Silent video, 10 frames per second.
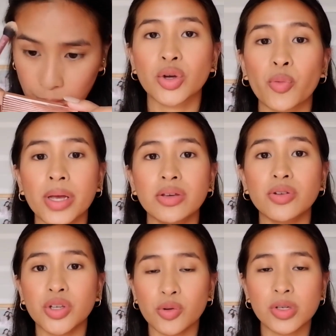So when you
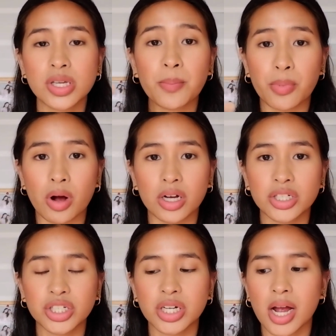use a
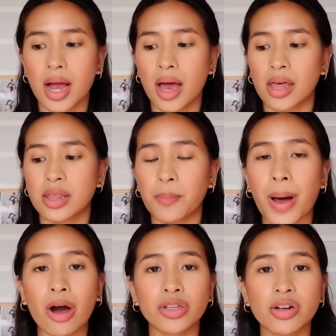brush, the
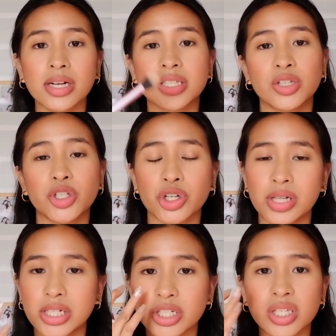powder is
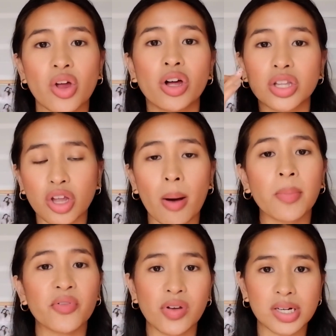usually just on
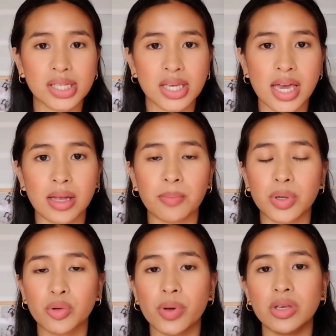top of your skin,
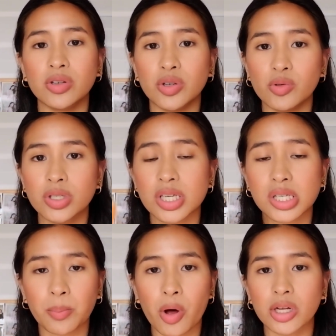but when you use a
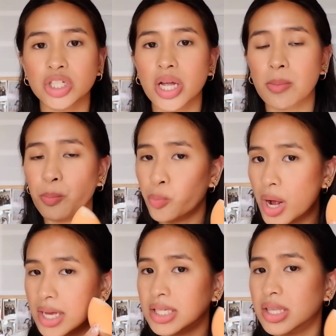sponge and
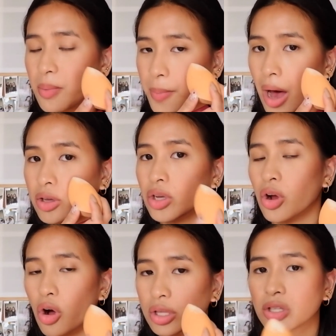press the
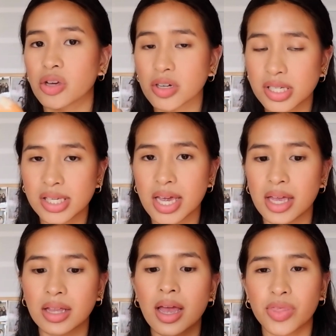powder onto your
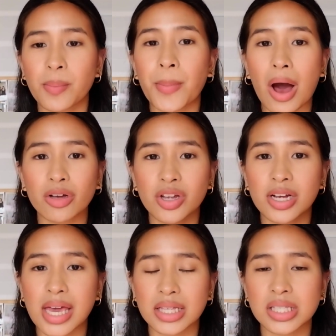skin, the
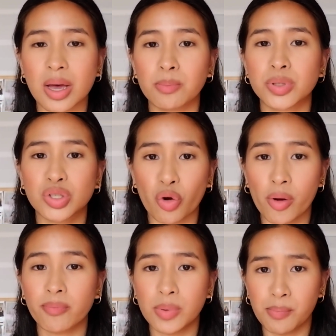powder gets
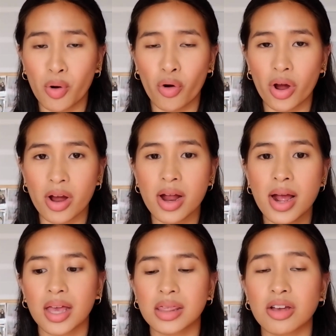absorbed more
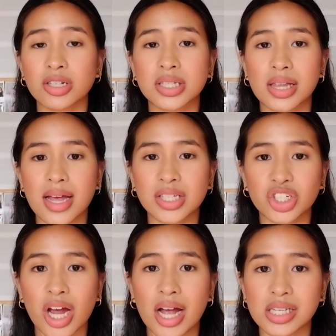and there's less
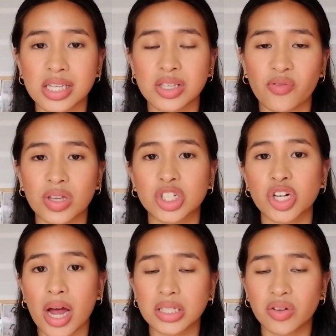chances of it
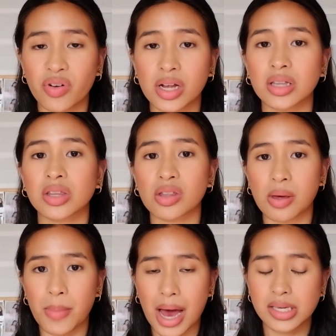transferring to
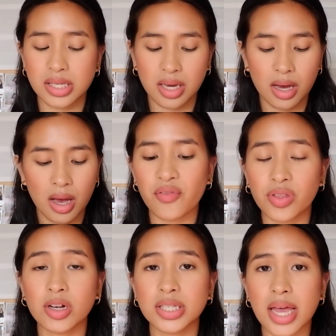the mask. If
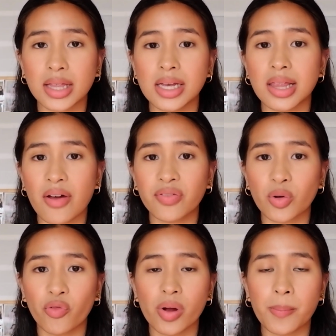there's any
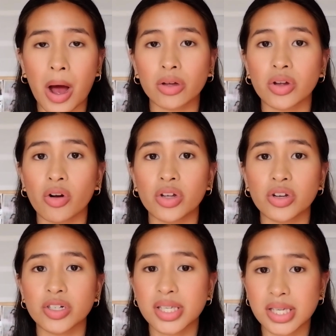leftover powder on
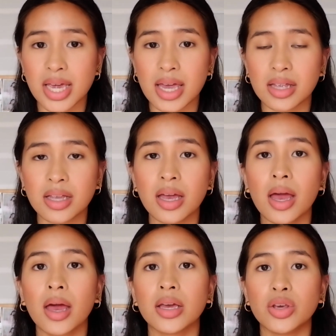skin,
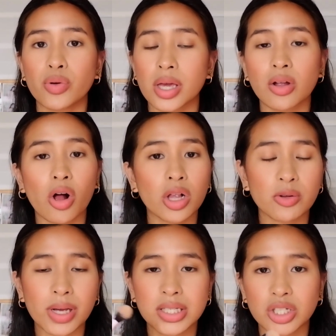you can
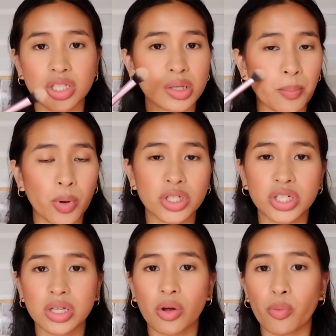always just
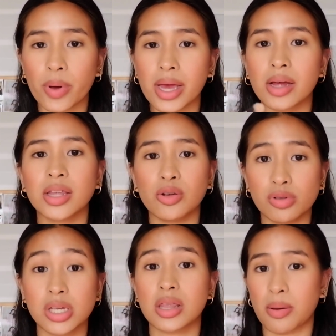brush it away
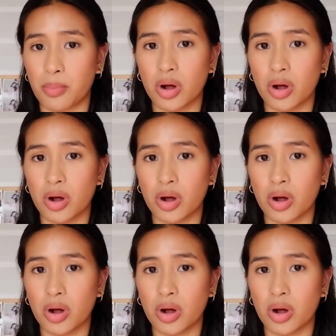using the